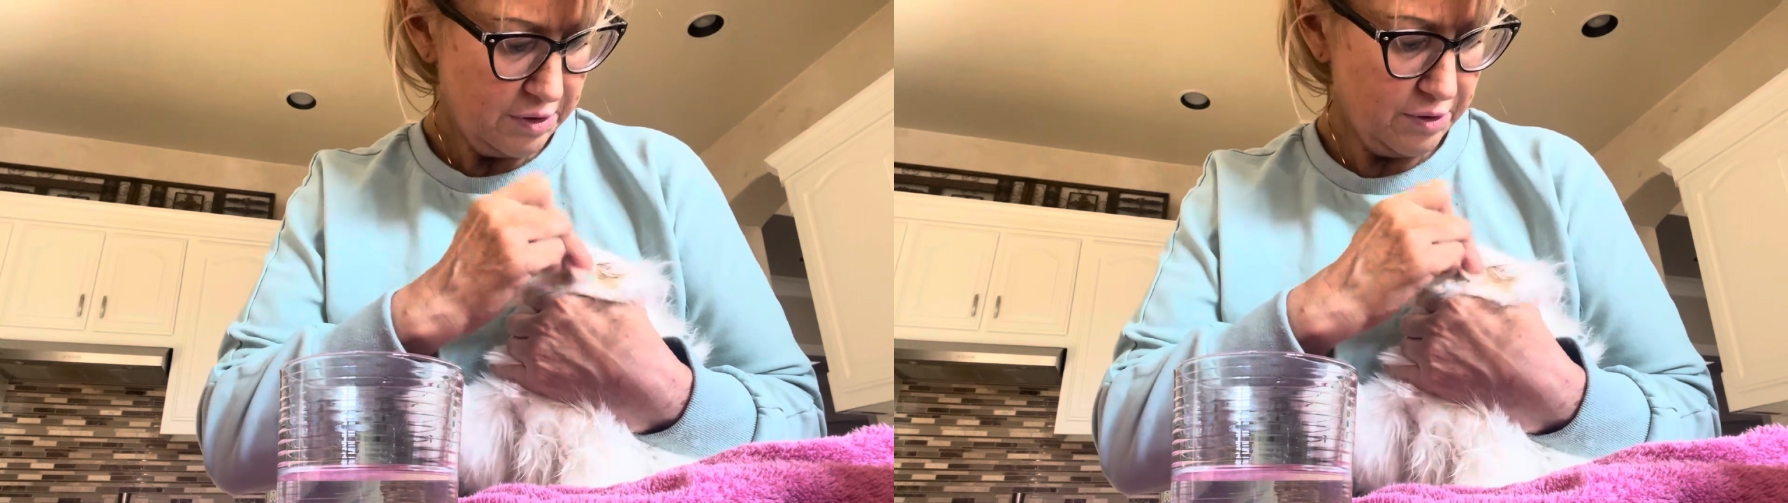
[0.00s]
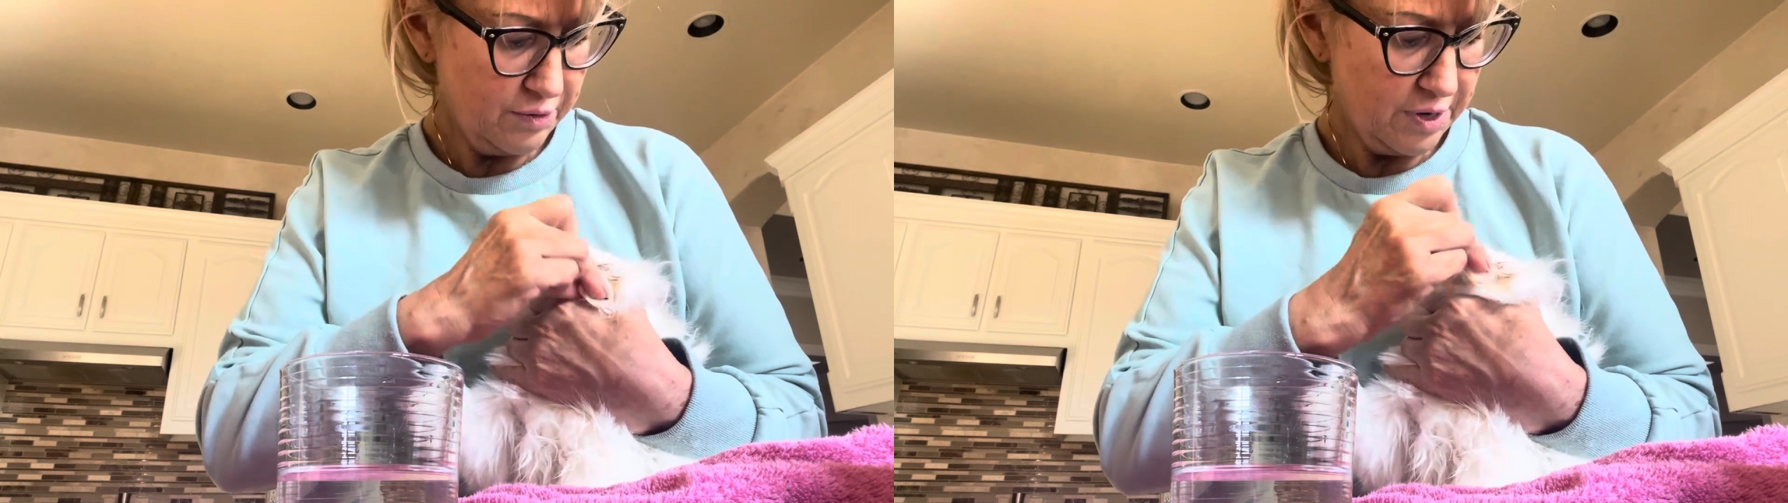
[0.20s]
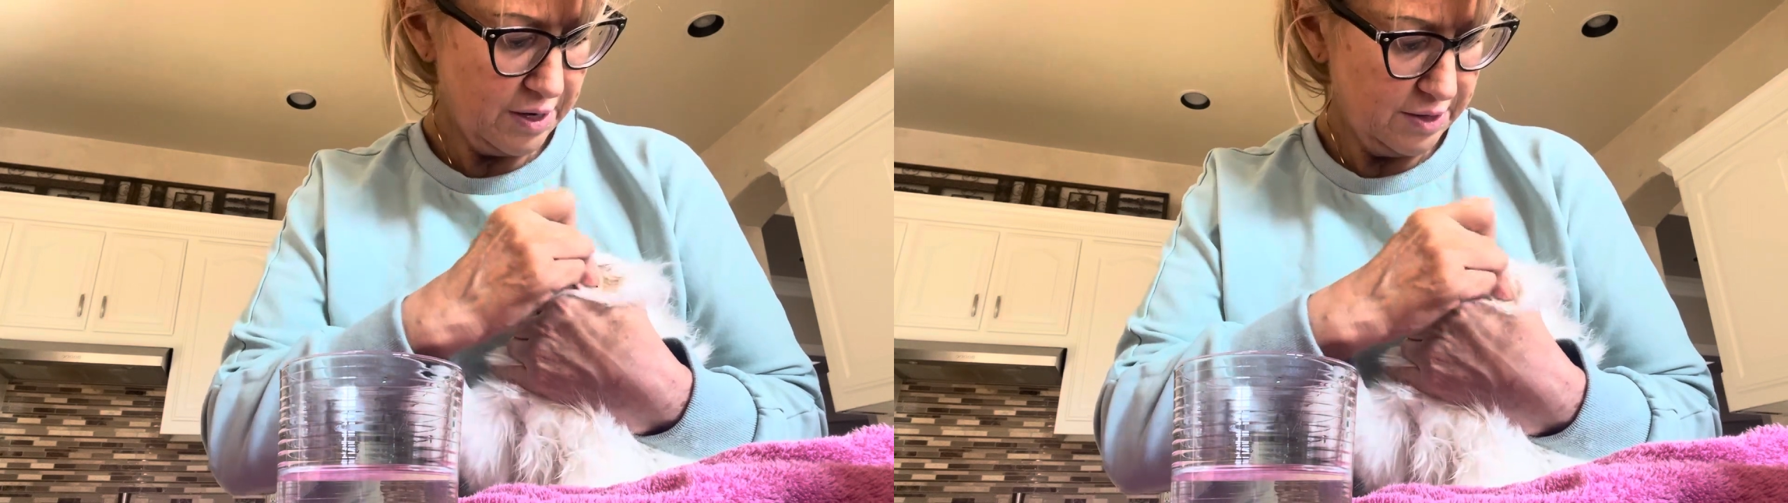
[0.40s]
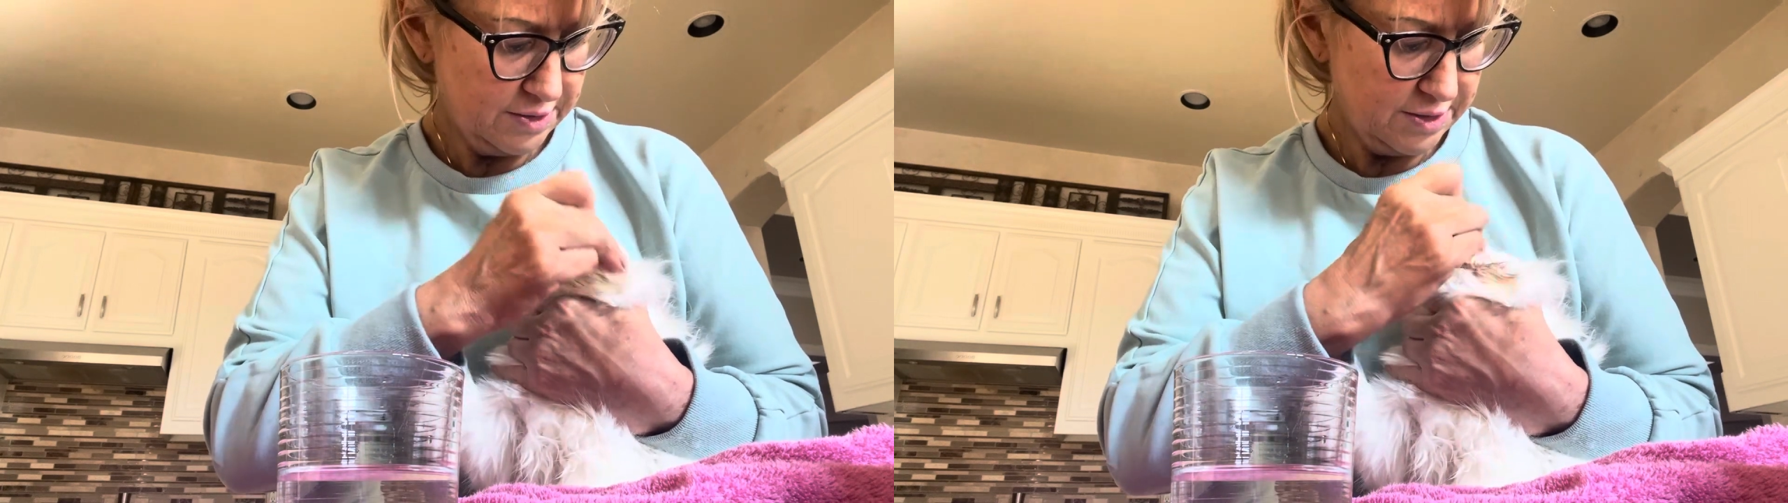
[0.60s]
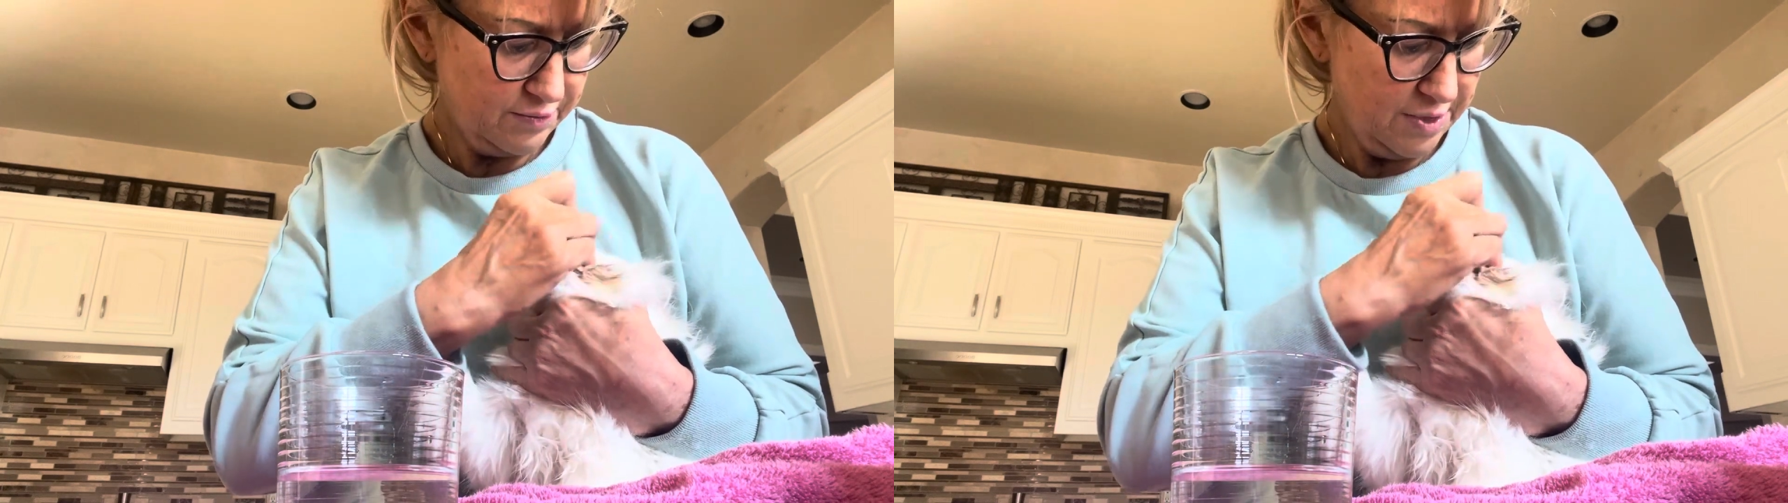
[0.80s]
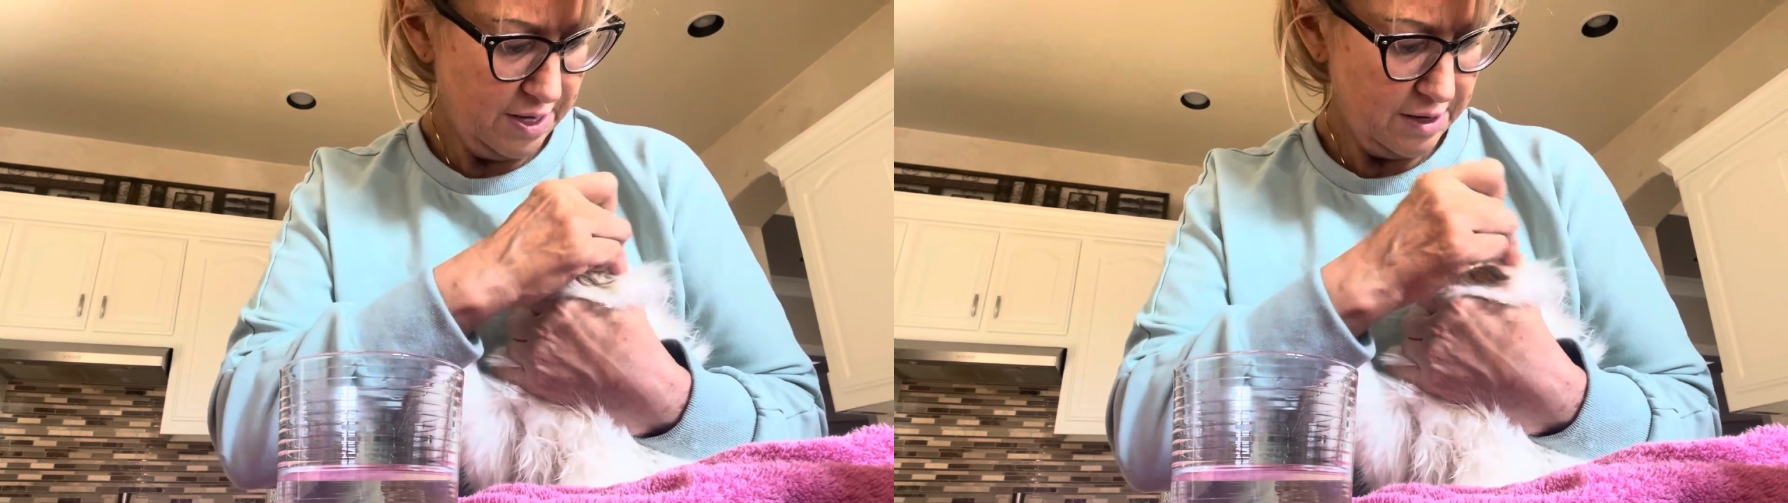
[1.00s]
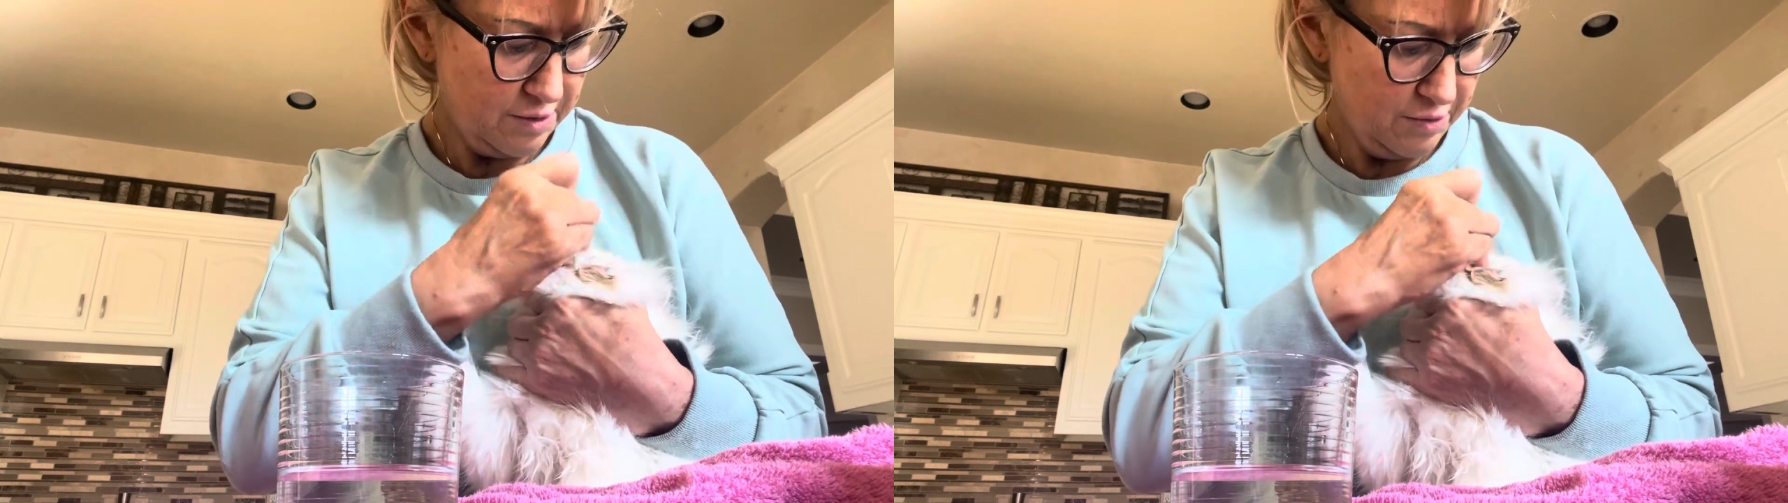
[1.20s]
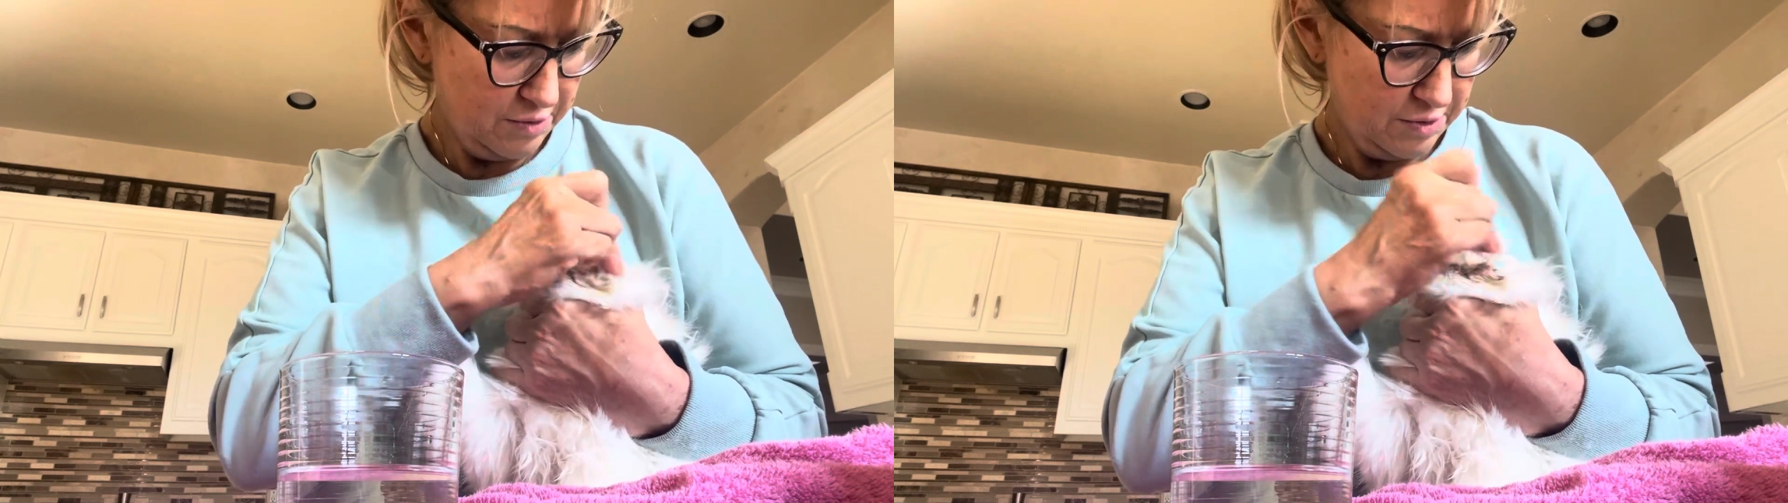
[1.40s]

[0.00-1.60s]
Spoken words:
Okay, so now